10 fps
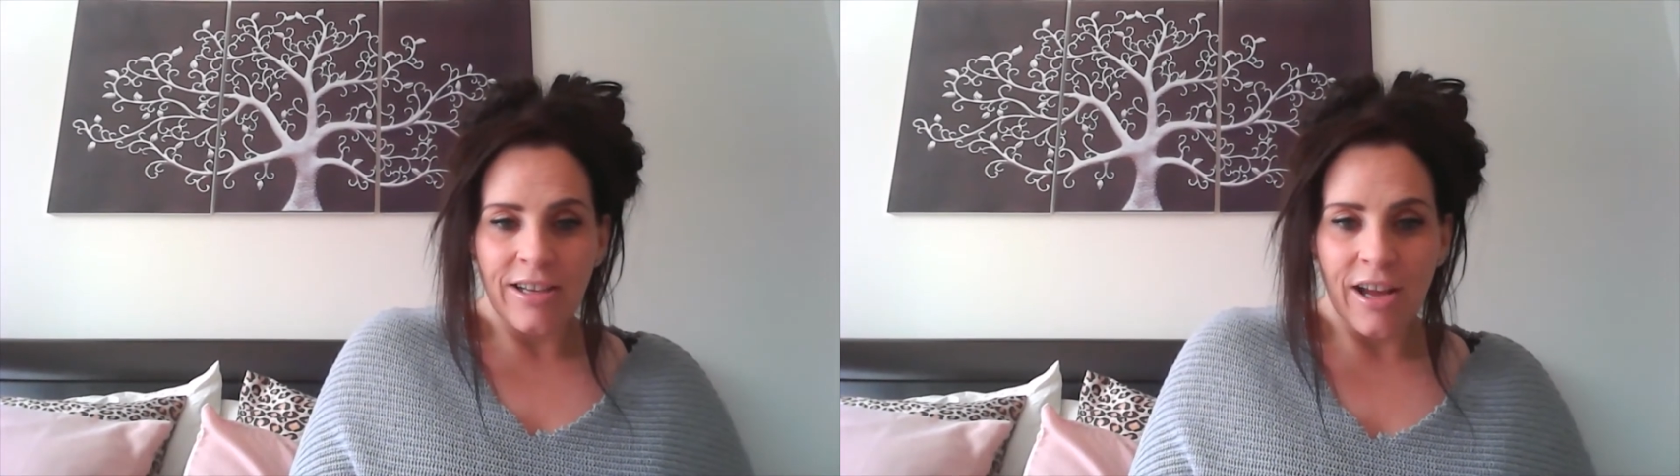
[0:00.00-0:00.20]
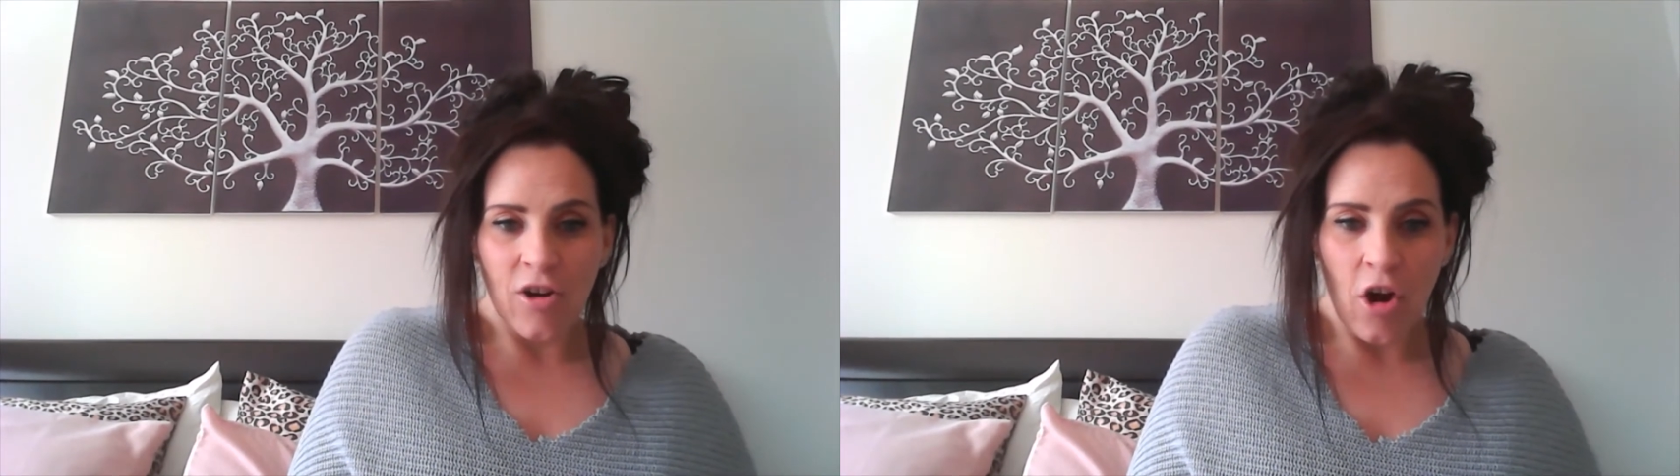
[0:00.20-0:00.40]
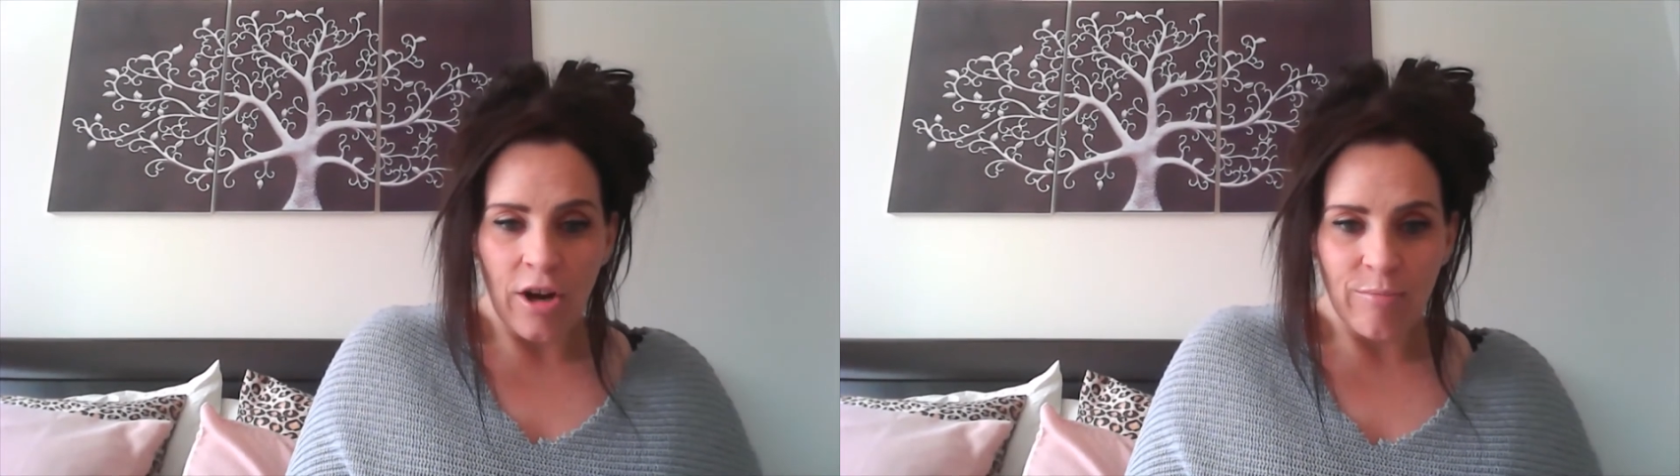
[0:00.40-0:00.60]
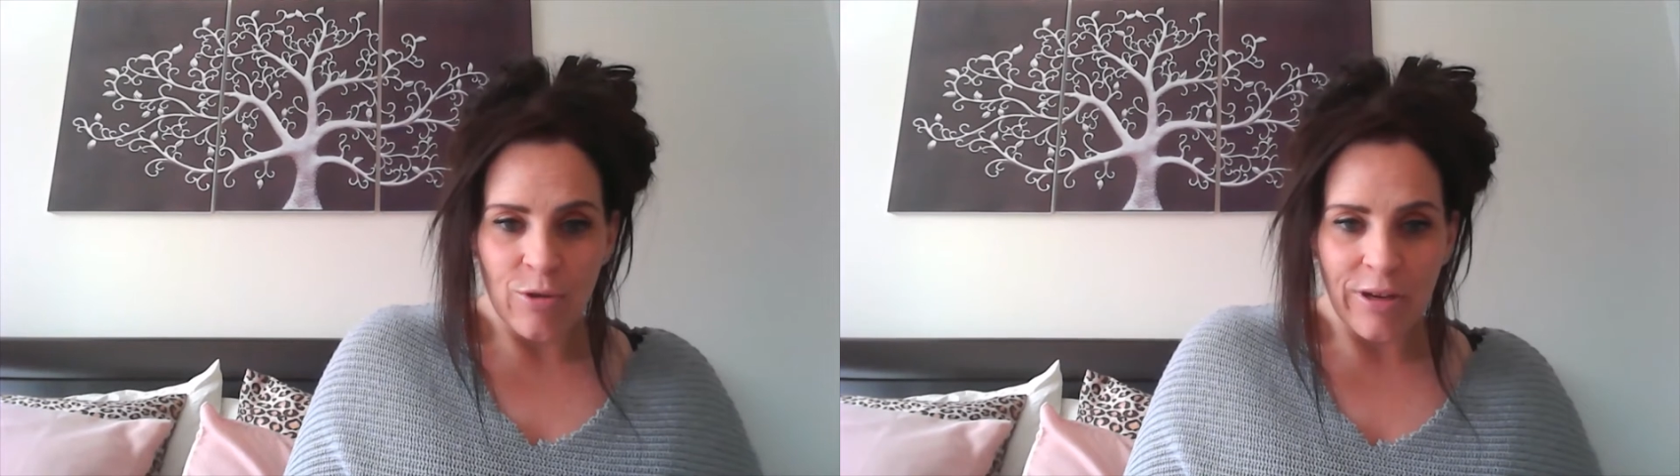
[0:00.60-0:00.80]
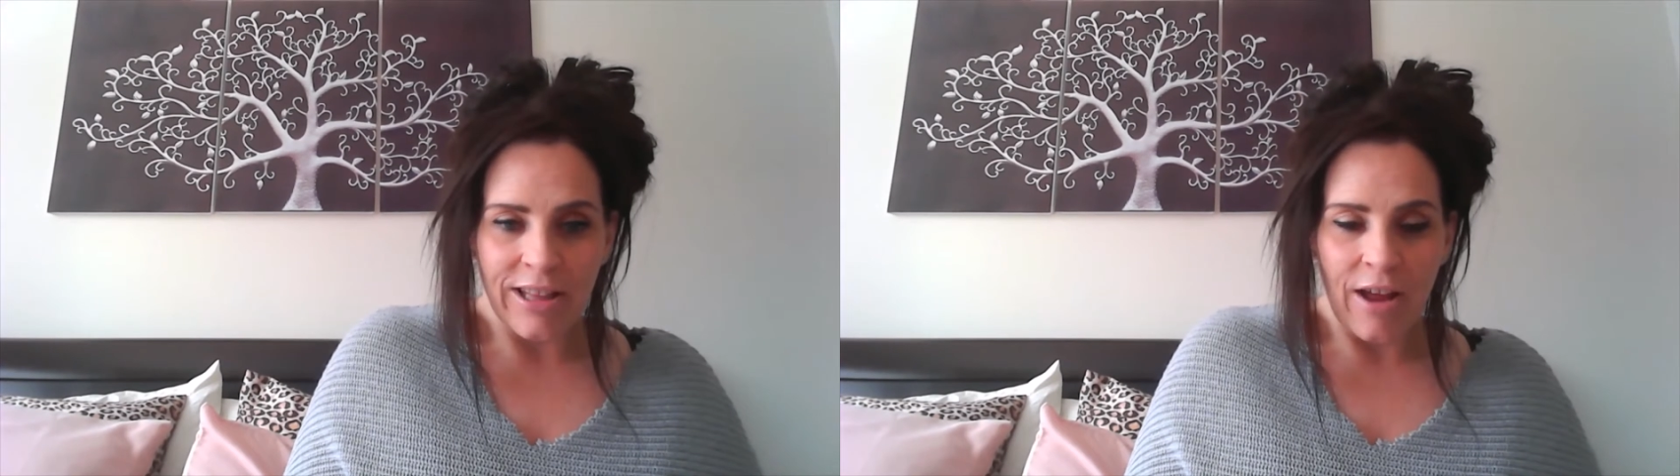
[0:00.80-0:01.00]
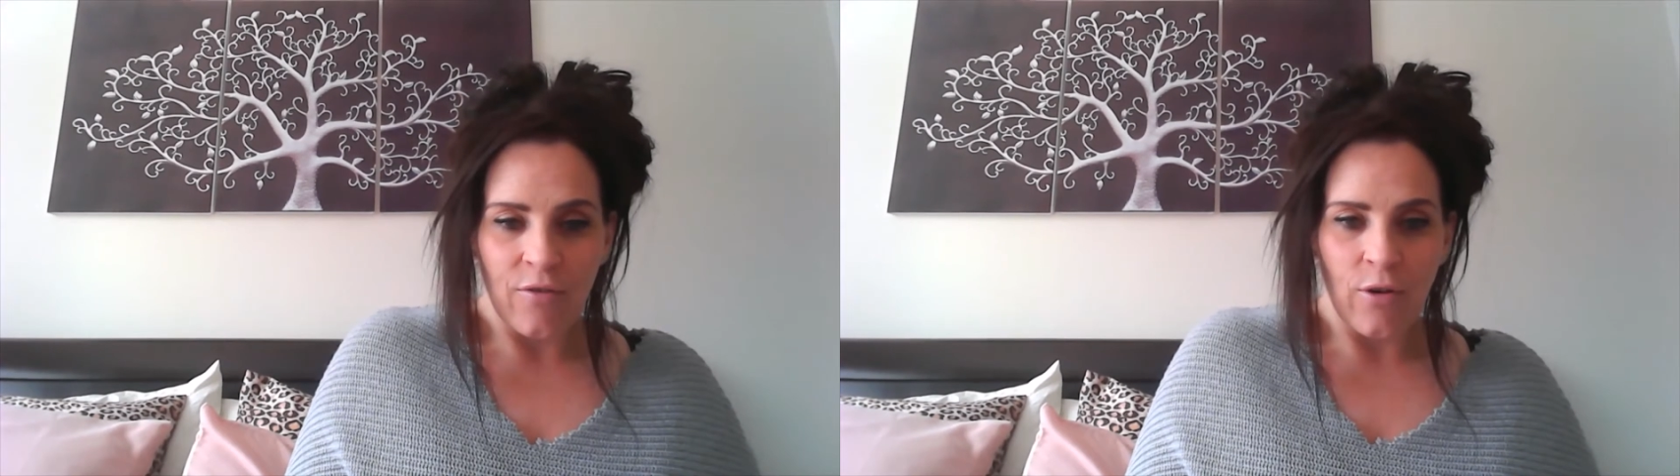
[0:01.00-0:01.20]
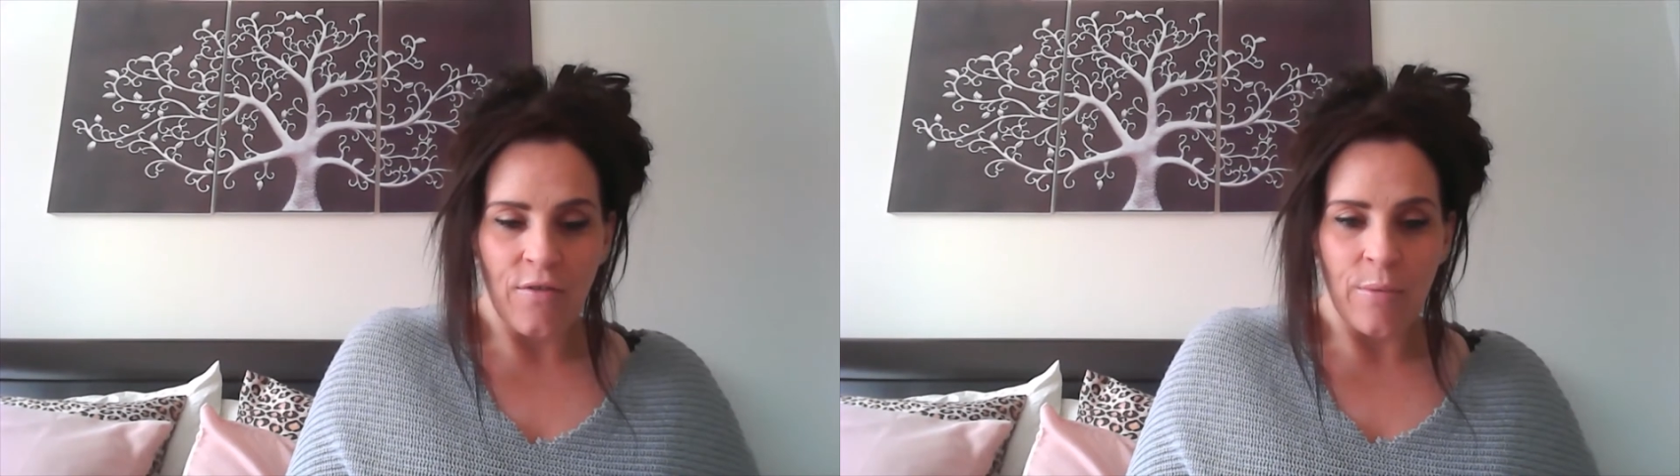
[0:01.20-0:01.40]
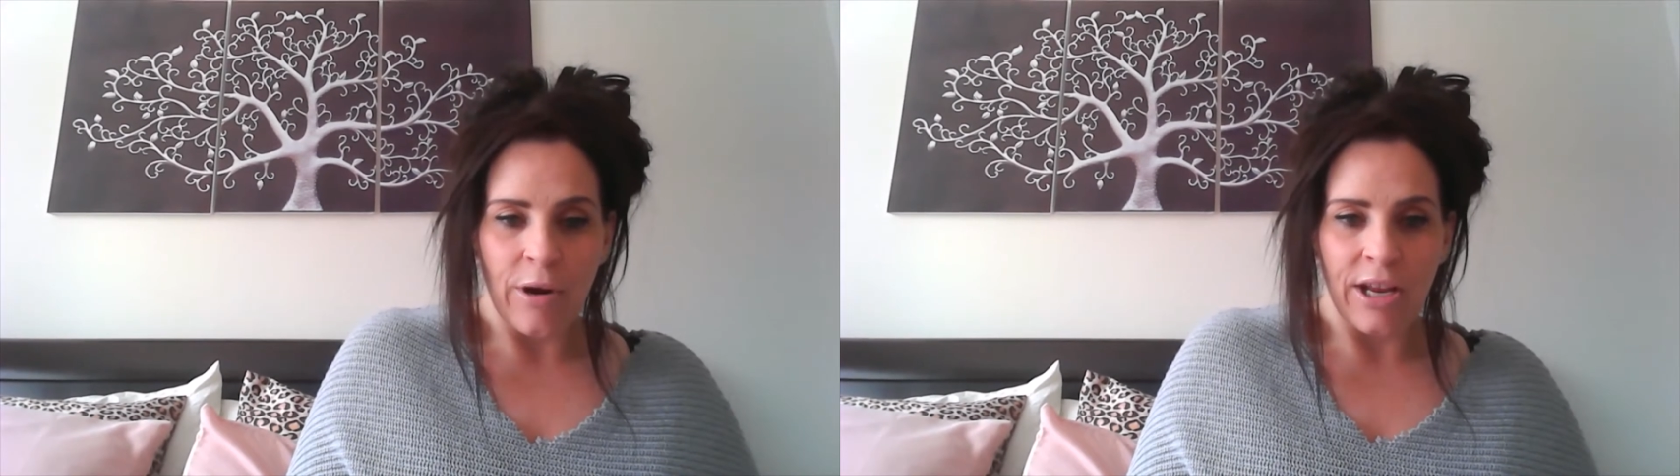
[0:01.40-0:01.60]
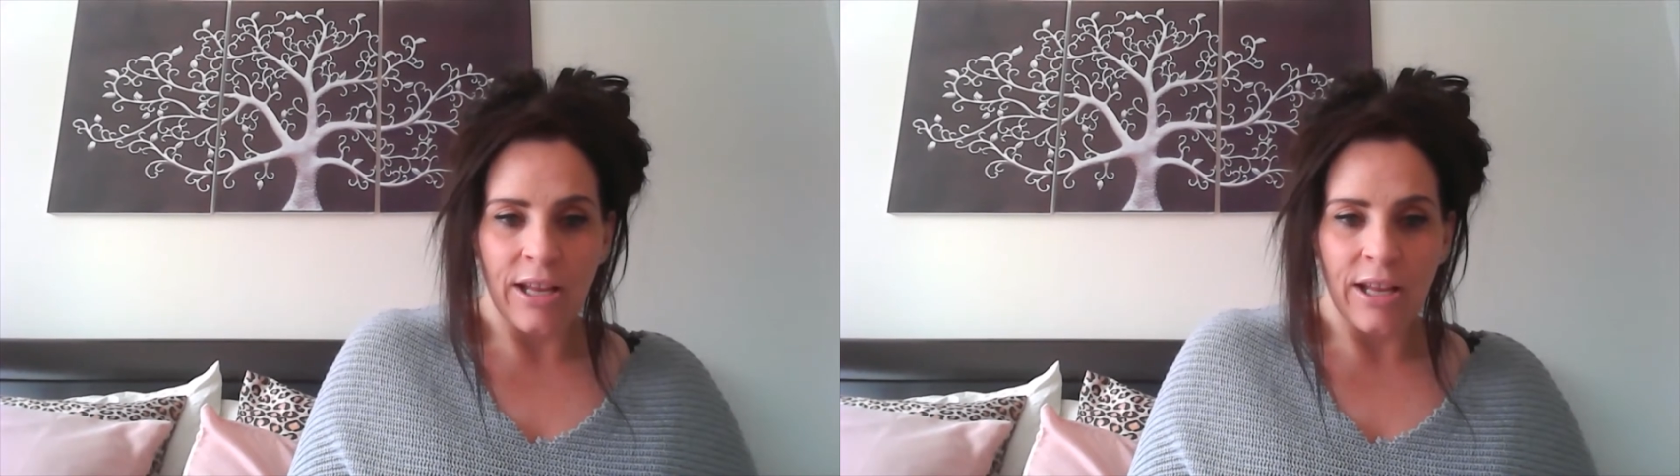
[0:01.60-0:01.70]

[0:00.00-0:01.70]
get caught up doing that for everybody,